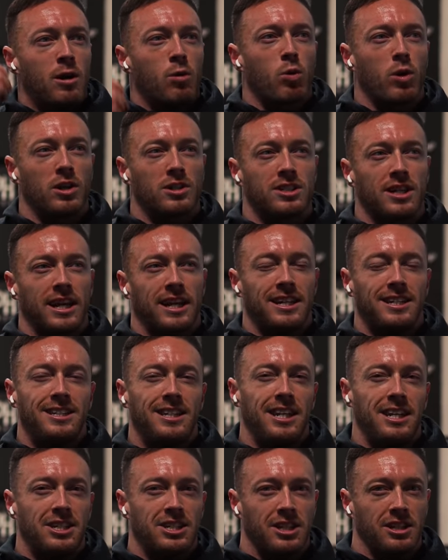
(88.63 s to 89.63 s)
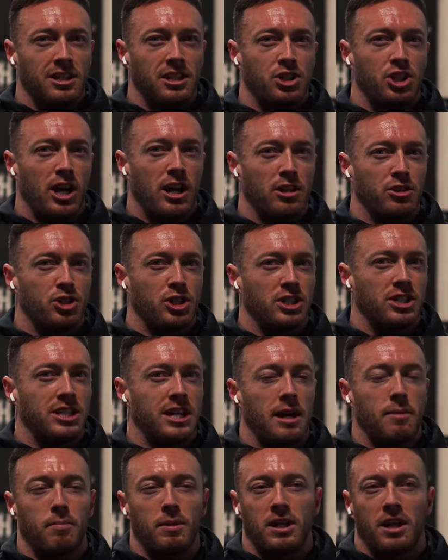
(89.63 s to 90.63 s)
where it's like a decently challenging
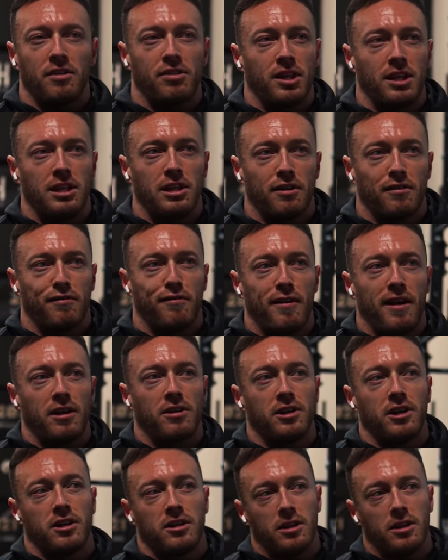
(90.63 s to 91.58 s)
set, but nothing near failure.